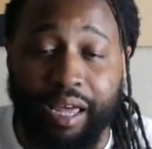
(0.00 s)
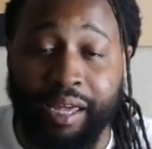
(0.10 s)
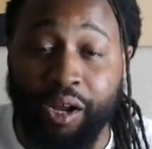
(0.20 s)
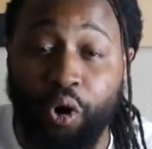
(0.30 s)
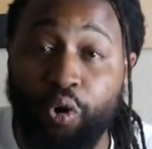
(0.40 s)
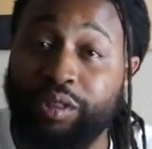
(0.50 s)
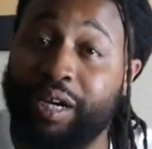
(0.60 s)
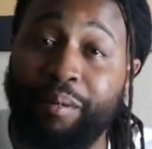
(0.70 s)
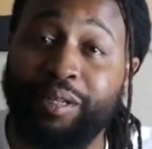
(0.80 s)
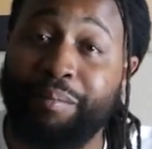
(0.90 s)
And the whole thing
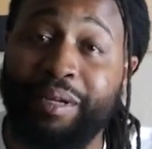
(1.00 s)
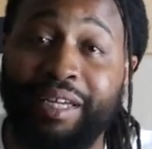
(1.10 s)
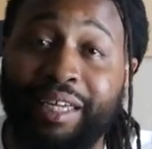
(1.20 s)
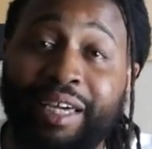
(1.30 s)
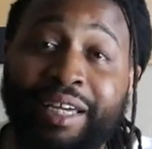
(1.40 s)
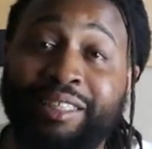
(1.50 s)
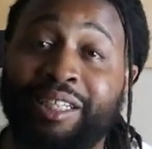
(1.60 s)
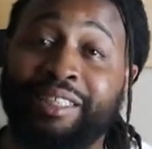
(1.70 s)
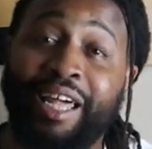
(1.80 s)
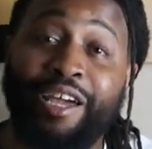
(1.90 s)
about them being kids
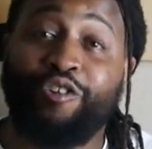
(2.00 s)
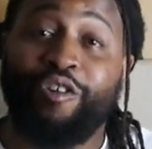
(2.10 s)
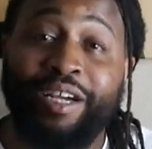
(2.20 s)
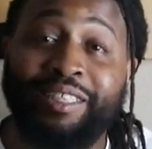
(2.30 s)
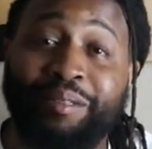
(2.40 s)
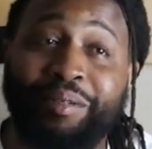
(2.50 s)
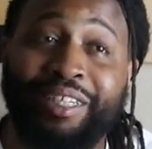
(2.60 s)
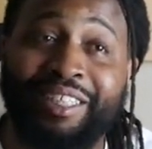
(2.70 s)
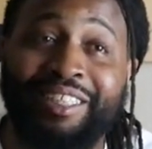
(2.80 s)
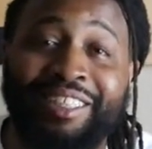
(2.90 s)
is like crazy
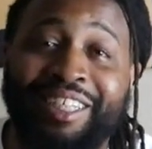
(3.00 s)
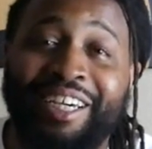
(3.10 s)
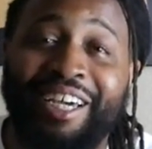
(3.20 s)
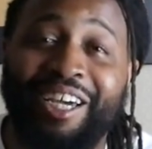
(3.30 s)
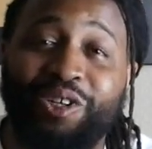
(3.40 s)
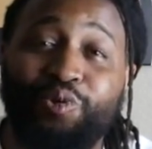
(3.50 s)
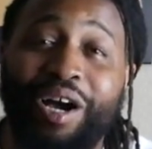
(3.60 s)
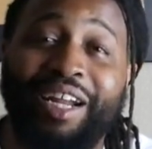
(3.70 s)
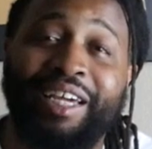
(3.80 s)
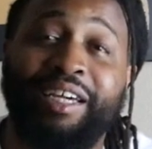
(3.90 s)
because you
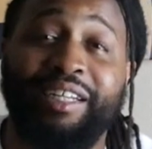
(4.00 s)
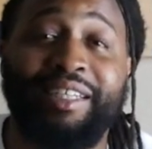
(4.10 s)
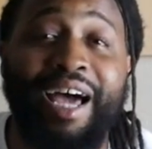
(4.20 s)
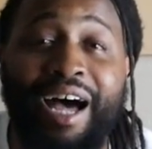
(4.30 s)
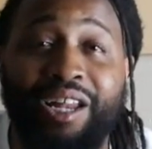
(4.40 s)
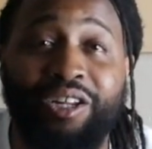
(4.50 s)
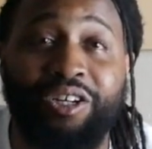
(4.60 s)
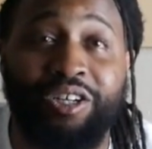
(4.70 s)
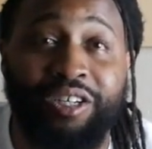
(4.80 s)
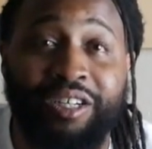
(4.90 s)
got to hear the
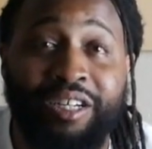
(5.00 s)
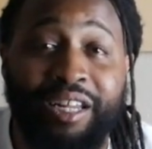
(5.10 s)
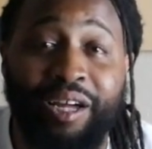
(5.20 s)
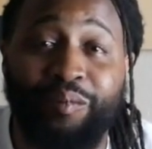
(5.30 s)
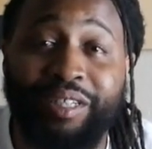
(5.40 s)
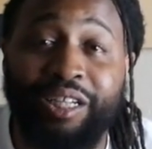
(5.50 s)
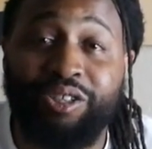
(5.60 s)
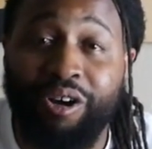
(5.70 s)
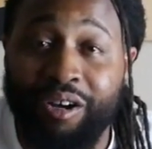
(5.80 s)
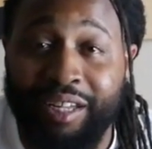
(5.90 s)
dialogue. Like, what they
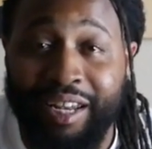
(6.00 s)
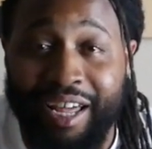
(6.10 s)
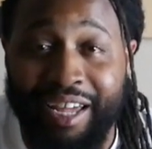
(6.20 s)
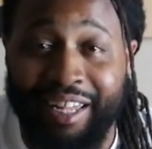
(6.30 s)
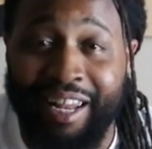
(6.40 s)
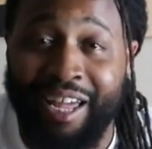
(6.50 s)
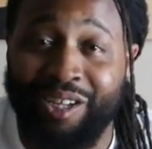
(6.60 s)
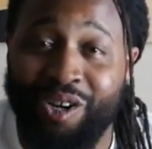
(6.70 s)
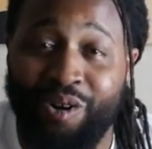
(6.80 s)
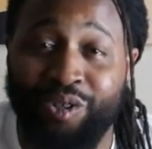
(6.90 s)
talking like,
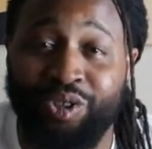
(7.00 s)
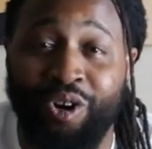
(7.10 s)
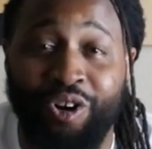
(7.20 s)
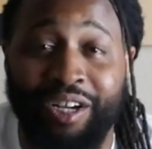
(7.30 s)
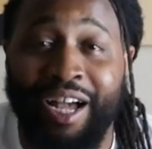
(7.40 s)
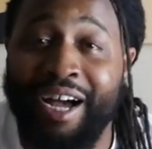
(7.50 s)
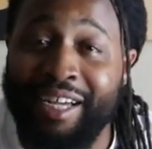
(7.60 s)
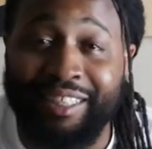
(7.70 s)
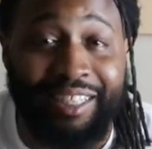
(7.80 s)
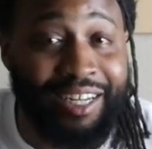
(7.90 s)
yo, it's all
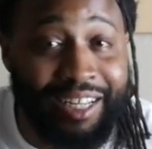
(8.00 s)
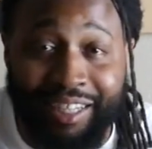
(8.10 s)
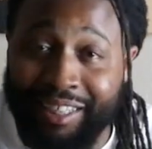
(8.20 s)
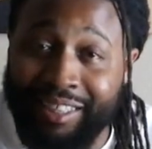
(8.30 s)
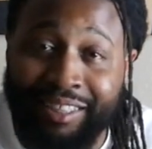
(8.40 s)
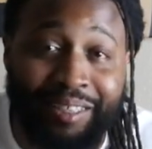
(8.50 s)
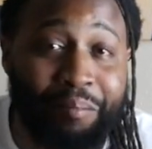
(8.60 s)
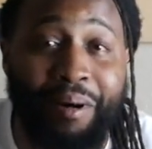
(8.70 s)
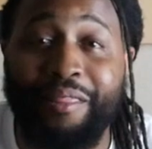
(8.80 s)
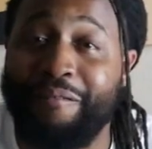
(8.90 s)
kinds of niggas and
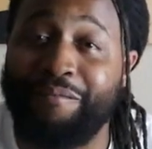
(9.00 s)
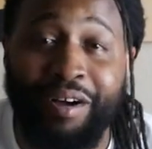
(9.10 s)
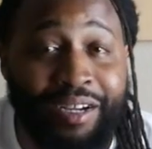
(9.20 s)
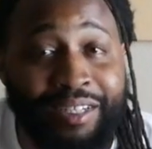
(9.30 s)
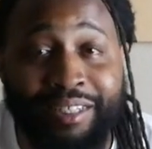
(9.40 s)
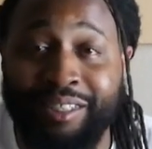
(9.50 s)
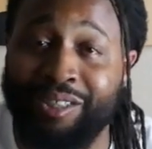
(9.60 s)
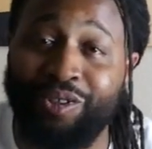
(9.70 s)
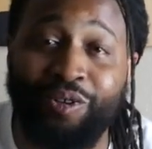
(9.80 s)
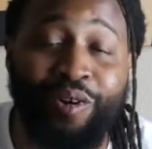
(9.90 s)
motherfuckers
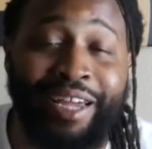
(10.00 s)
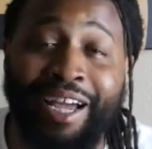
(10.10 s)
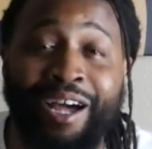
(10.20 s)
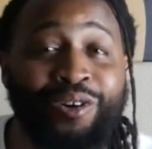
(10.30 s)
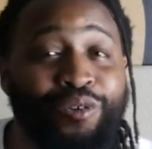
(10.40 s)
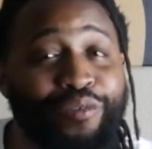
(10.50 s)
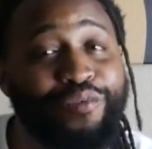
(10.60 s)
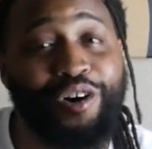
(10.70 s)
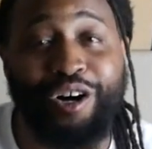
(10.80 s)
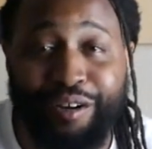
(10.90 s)
and you ain't got no
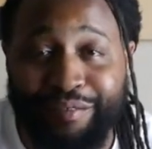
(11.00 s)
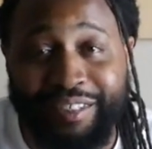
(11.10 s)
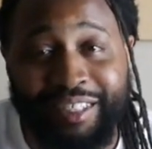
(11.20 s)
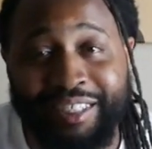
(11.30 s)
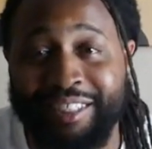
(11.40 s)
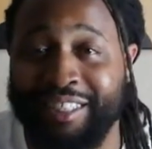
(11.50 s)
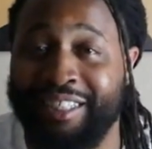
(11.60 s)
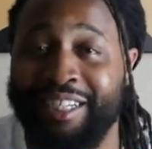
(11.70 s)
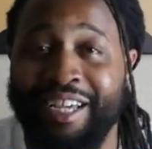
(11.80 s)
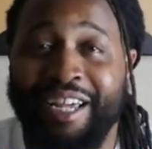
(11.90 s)
fathers.
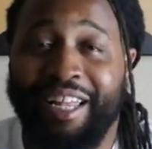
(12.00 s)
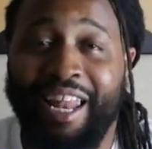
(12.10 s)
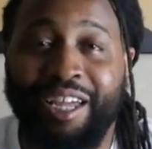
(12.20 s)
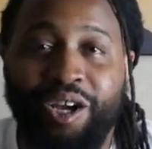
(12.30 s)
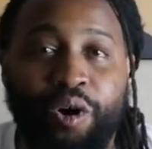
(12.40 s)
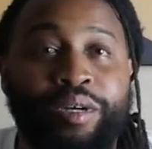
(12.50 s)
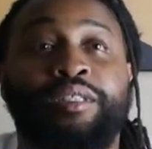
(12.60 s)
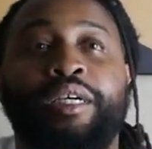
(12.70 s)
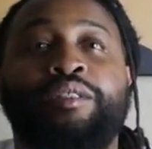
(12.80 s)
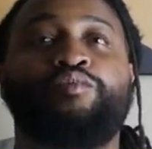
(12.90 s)
And like, yo,
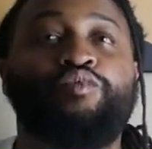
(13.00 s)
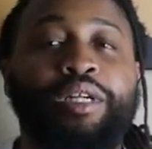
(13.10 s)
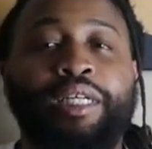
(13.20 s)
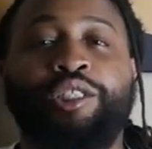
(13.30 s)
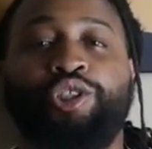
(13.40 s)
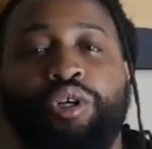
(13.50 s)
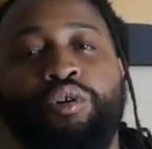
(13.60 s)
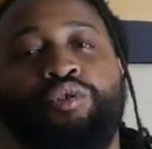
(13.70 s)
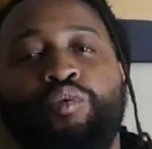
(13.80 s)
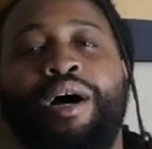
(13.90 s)
it's really
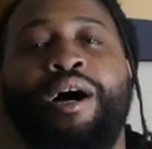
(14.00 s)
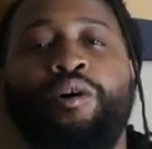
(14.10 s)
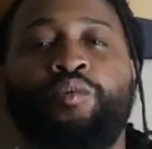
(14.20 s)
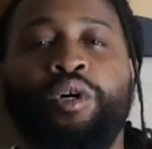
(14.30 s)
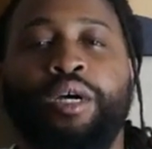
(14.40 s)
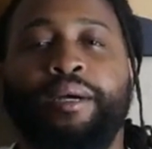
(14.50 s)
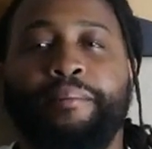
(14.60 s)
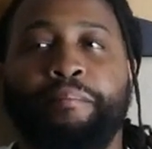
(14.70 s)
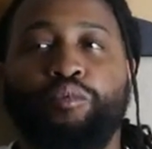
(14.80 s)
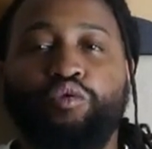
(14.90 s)
show you how
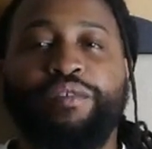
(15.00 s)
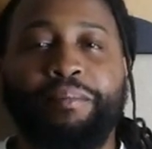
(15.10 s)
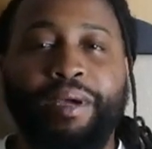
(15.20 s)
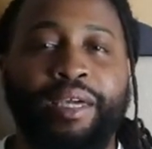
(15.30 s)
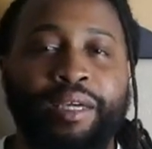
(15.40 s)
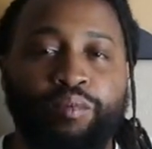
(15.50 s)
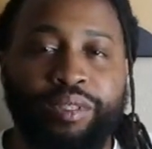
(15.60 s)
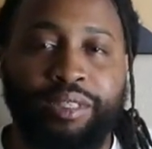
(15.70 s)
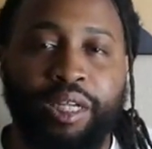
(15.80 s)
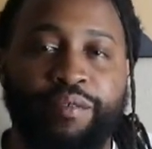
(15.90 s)
movie making
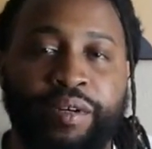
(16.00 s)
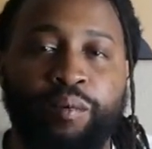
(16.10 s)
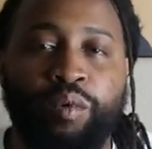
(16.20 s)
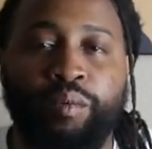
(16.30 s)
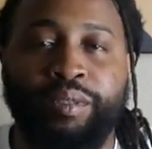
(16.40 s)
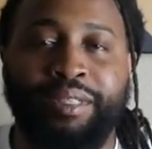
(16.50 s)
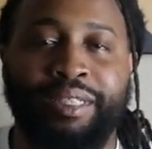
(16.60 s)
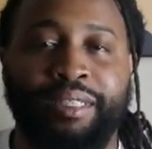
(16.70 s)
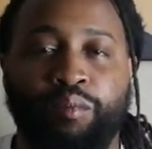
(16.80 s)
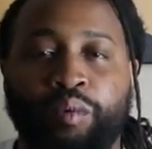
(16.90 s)
was different and what
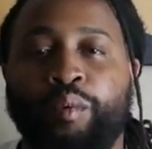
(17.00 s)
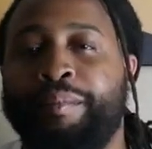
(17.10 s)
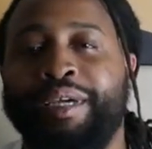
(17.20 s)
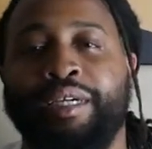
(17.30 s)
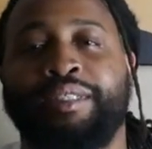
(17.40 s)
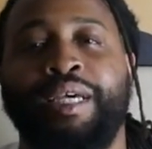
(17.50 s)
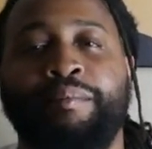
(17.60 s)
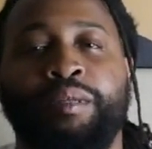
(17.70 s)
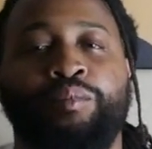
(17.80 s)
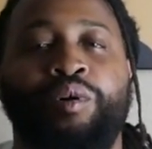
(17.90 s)
would be
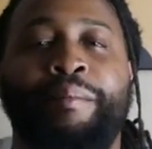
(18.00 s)
acceptable.